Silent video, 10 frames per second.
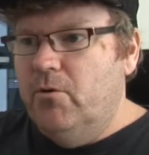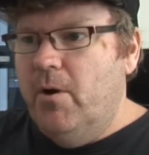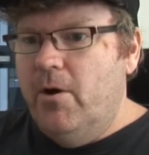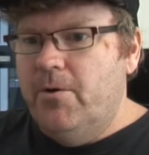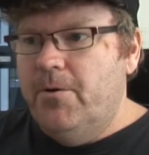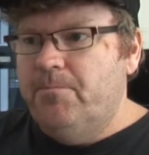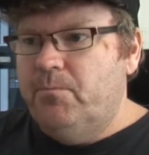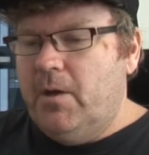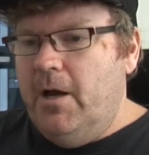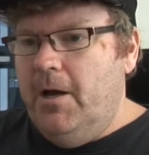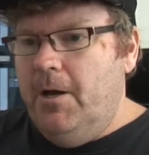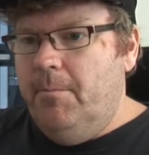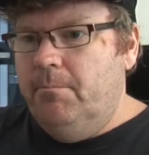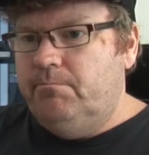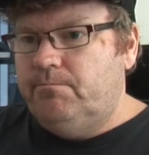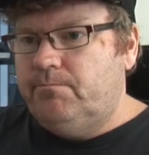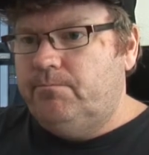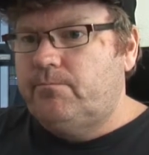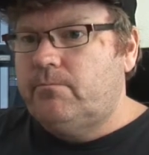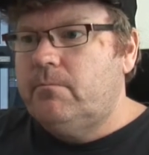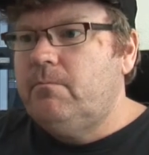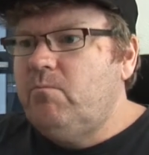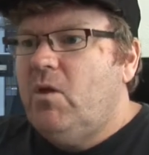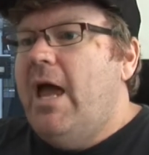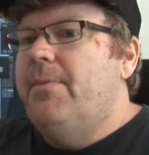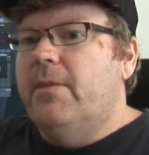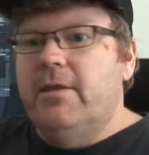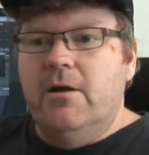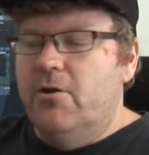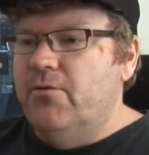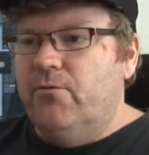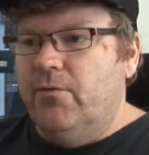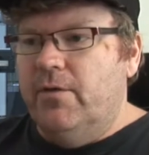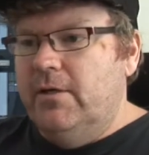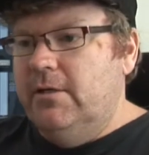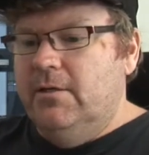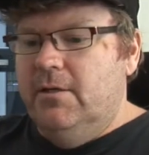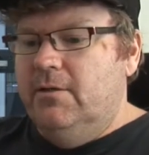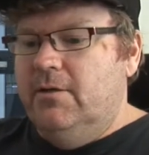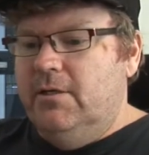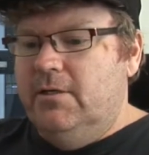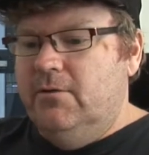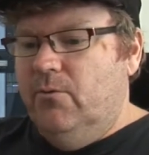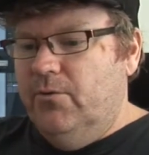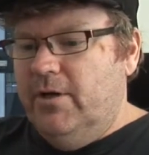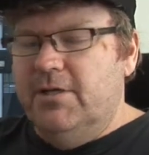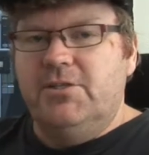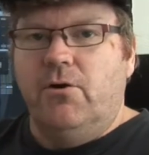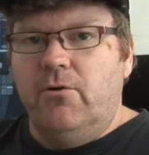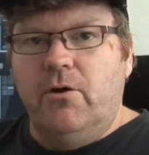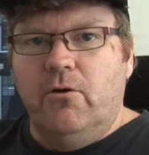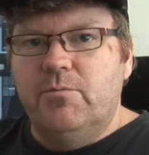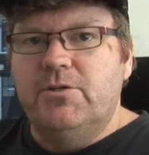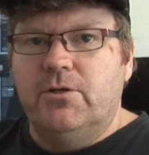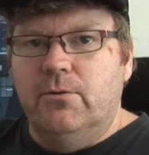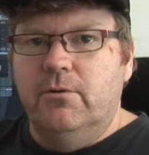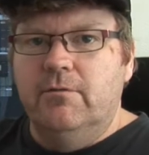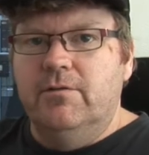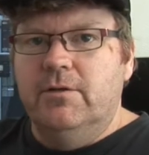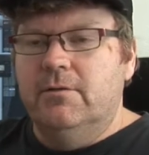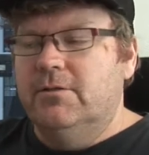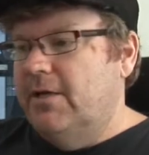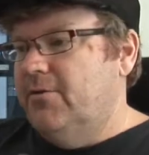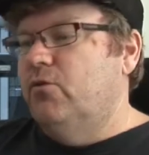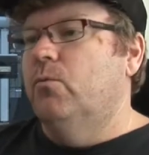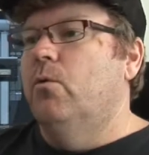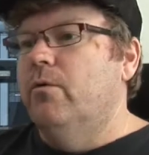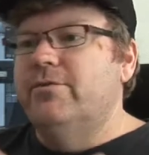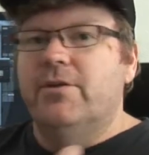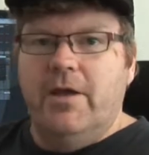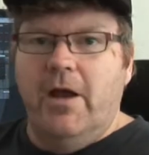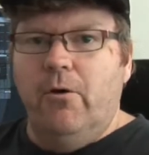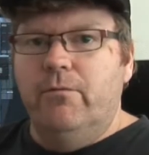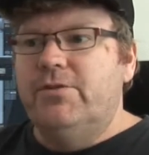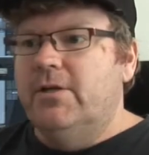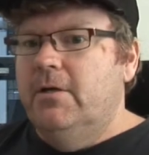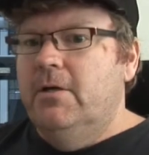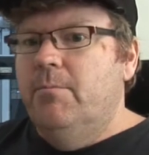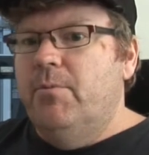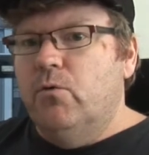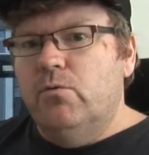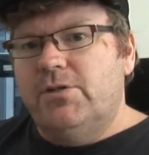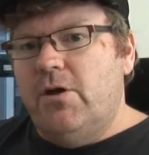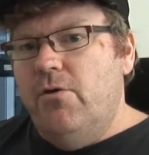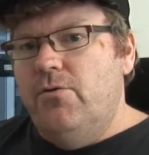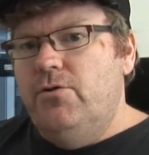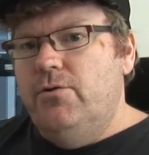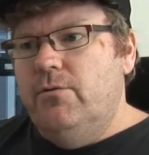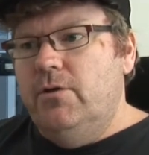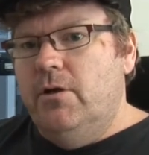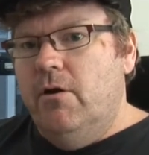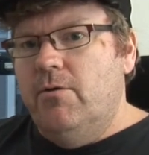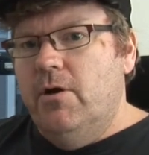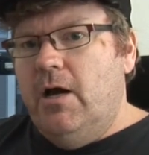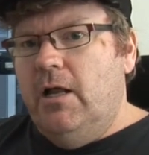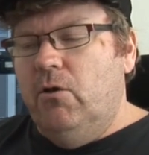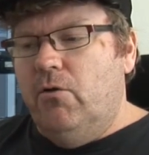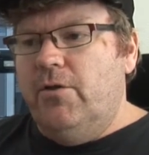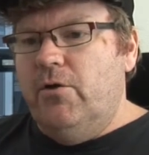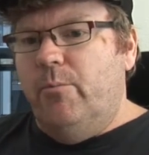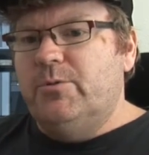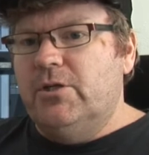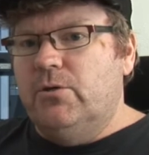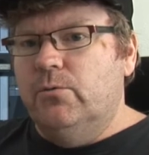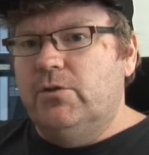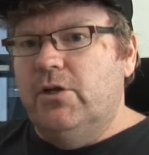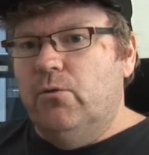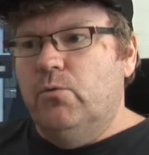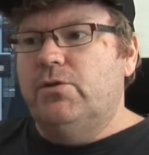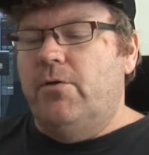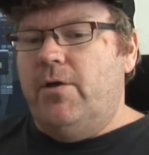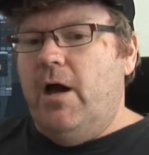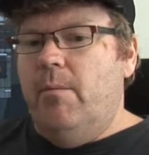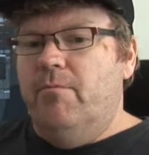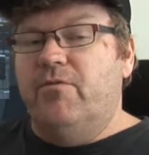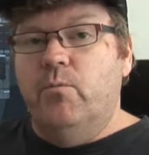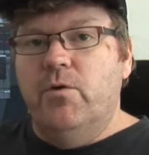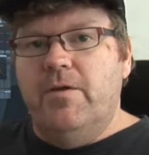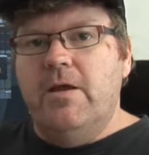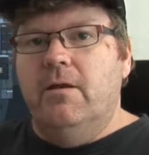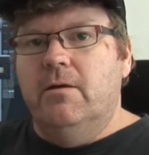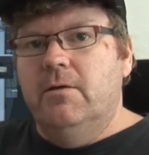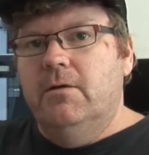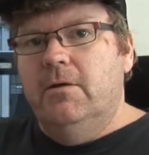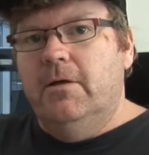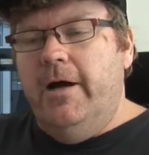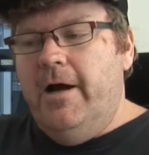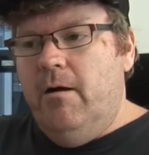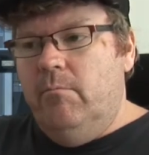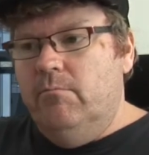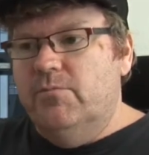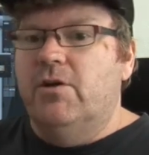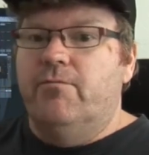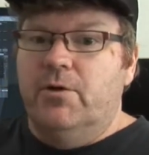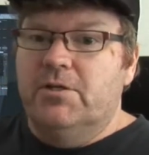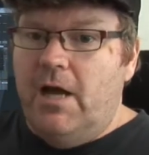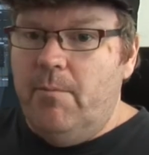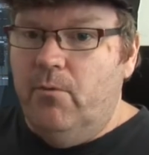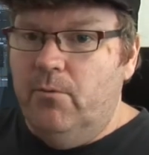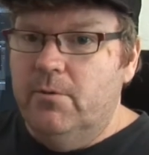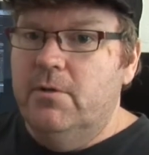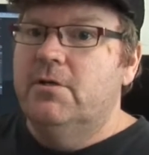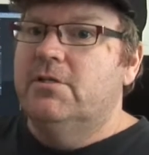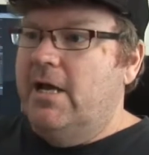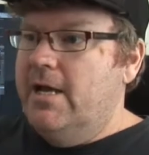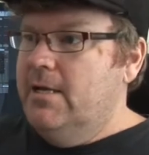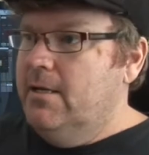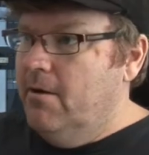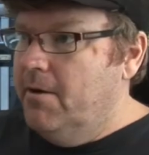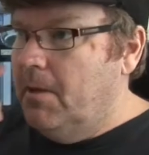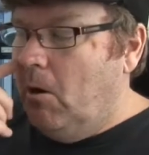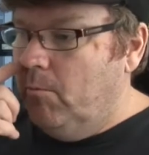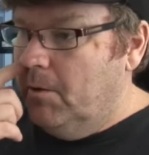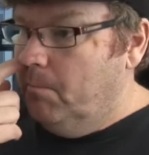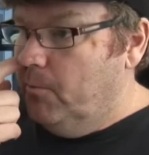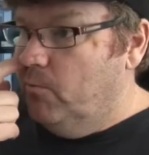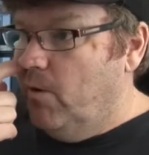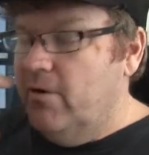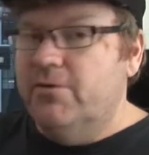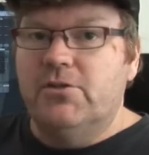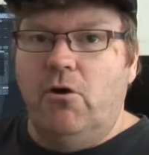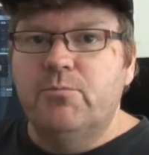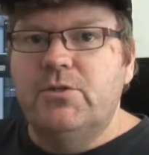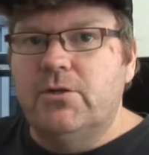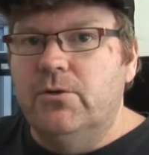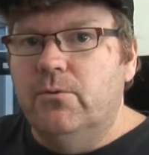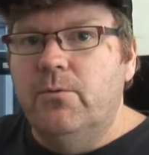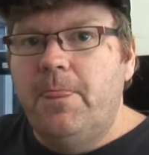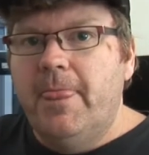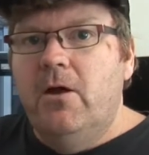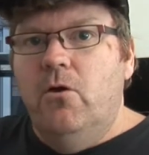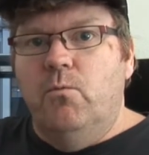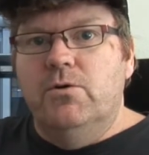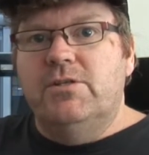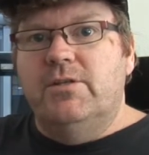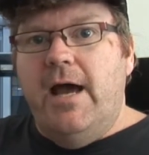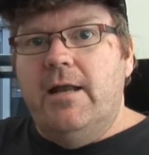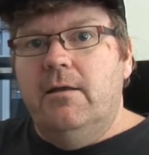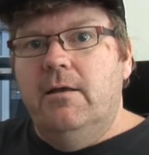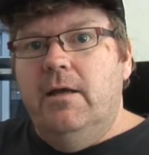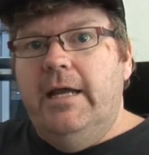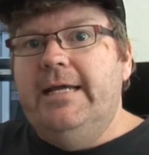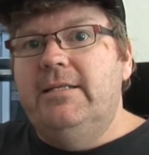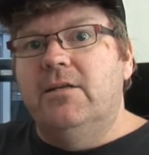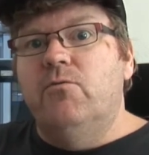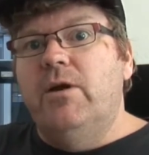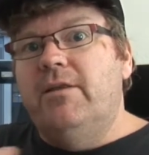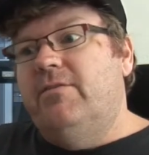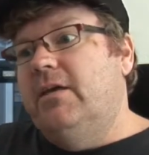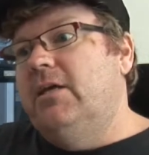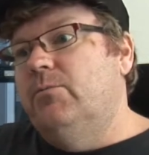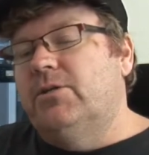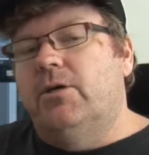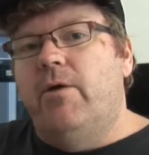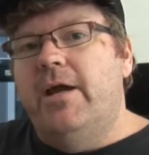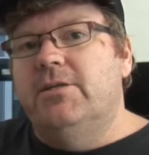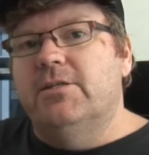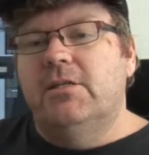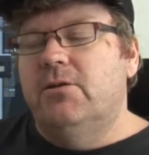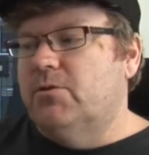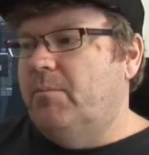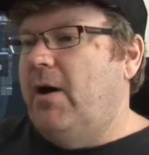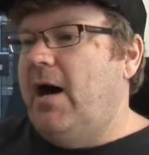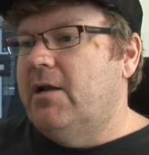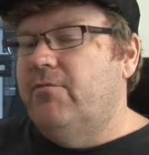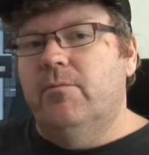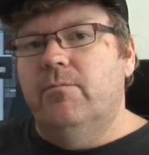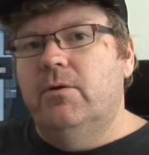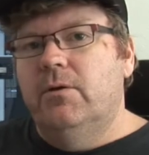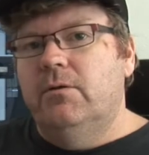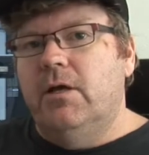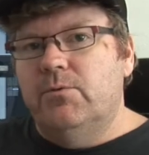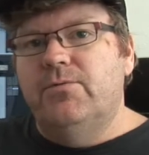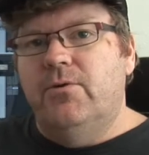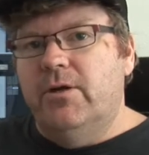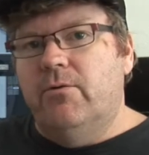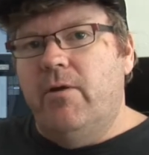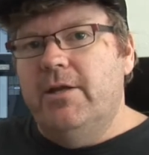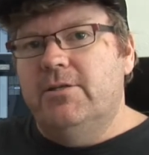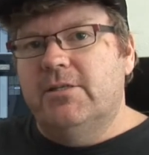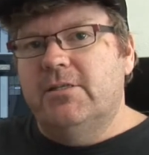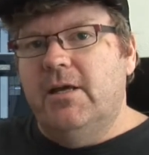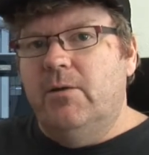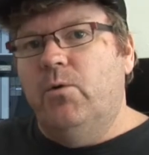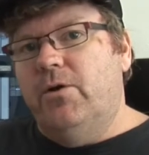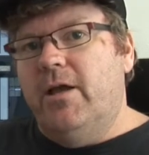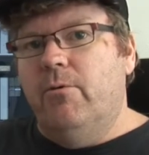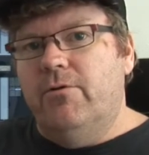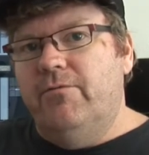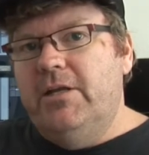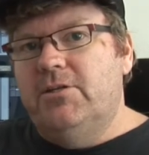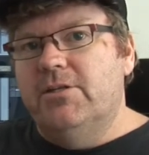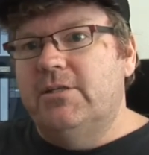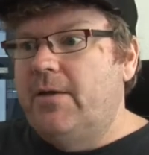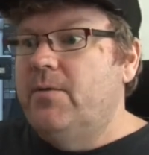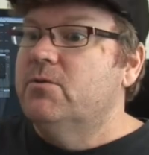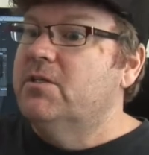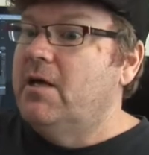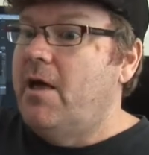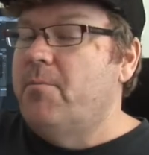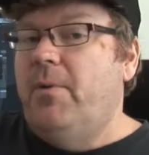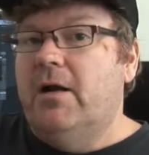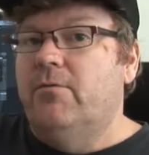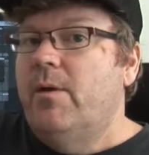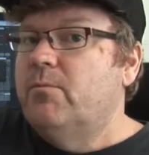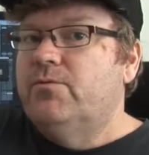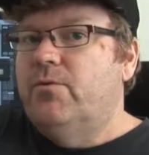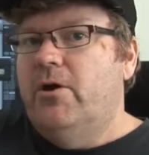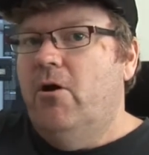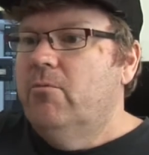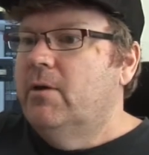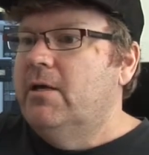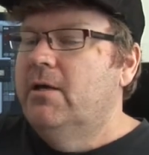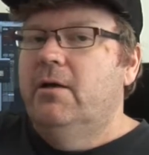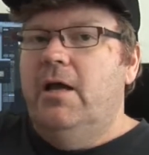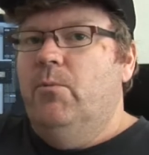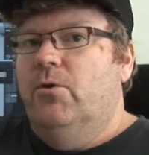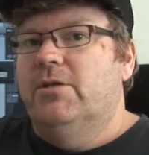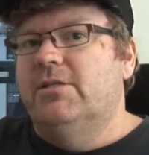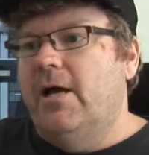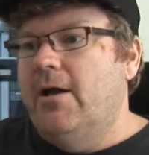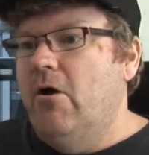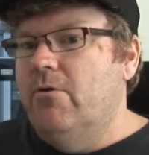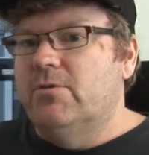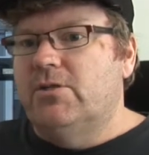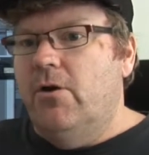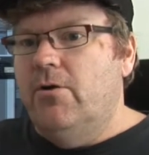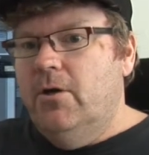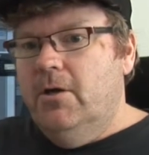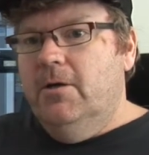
Bilbo, and you've got the historical obstacle of the dwarves and the elves, but also a lot of the obstacles could also come from within. So, for example, say, in The Hobbit, Bilbo's obstacle was that he didn't really think he was courageous. There was a part of him that was very courageous and wanted to go on adventures, and there was the other part of him that was very homely and wanted to stay home. So